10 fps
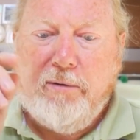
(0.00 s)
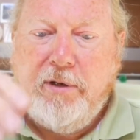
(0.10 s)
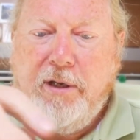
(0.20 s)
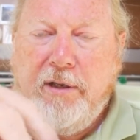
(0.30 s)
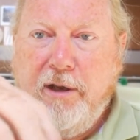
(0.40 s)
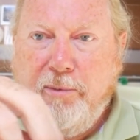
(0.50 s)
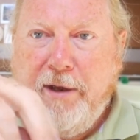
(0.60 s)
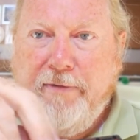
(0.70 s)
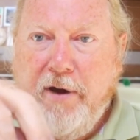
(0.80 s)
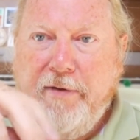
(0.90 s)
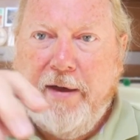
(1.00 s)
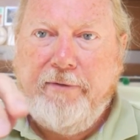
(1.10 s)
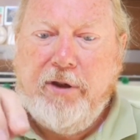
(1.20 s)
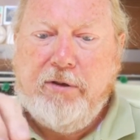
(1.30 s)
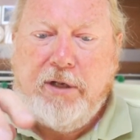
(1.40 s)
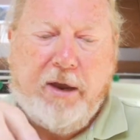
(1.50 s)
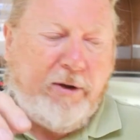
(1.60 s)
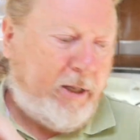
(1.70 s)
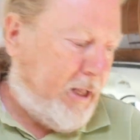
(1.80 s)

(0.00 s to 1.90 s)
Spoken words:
There'll be a 5 amp fuse going in